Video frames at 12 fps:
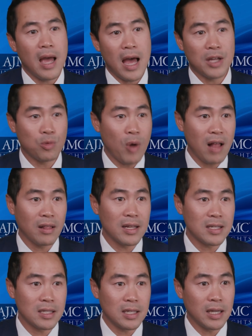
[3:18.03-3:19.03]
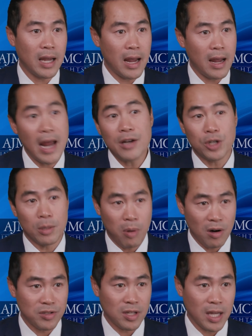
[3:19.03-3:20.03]
as well as the anterior
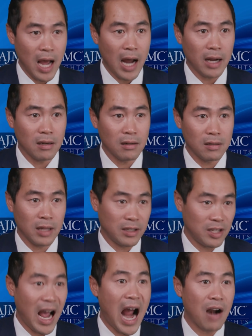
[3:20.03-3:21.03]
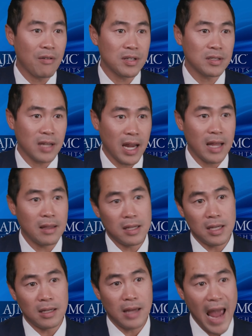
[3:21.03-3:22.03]
parts of the eye, like the iris and
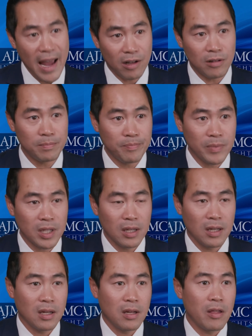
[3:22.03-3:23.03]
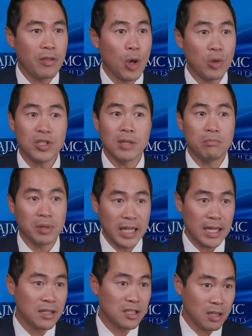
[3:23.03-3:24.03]
the angle. Those can
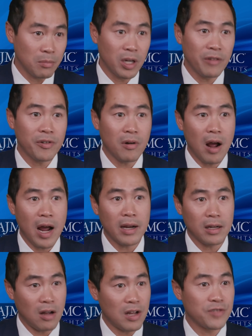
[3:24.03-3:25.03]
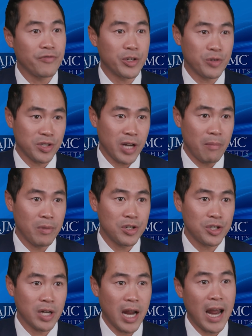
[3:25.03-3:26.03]
bleed into the middle of your eye, cause vitreous
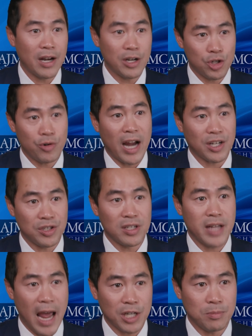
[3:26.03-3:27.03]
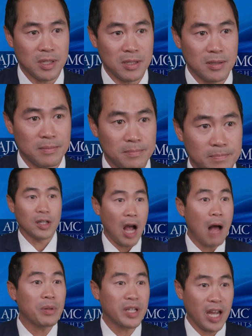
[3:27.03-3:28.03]
hemorrhage and traction detachments. The
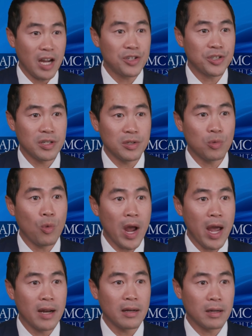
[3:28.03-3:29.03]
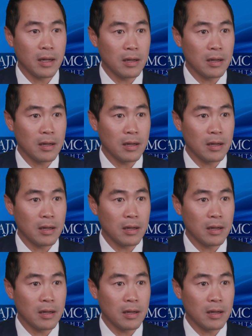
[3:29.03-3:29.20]
complications when